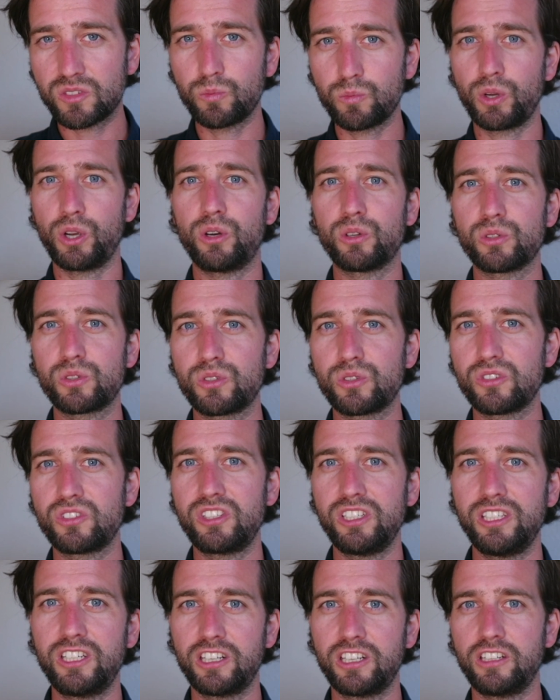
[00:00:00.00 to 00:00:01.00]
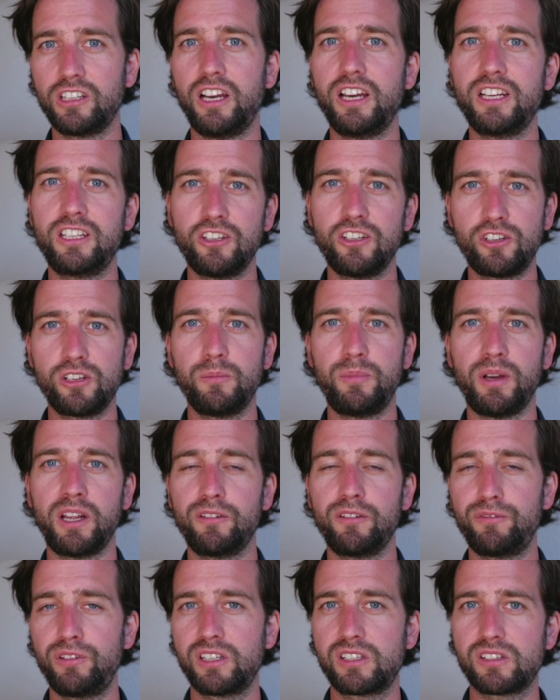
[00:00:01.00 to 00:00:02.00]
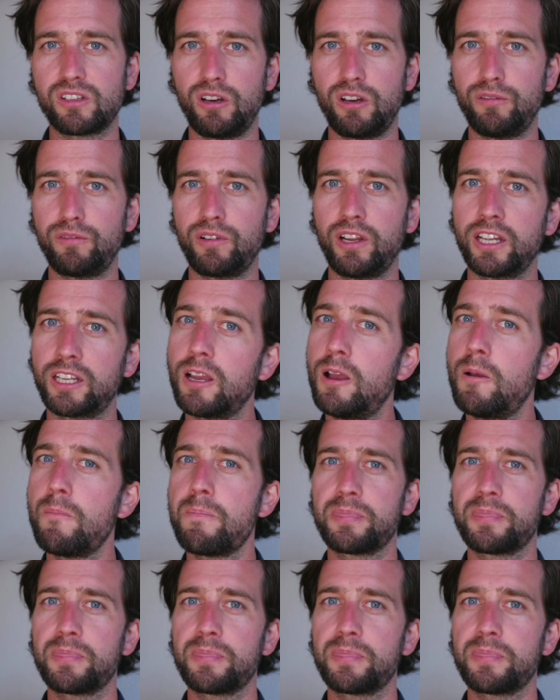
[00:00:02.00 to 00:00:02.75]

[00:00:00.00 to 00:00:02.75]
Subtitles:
we also see the additional benefits of, like,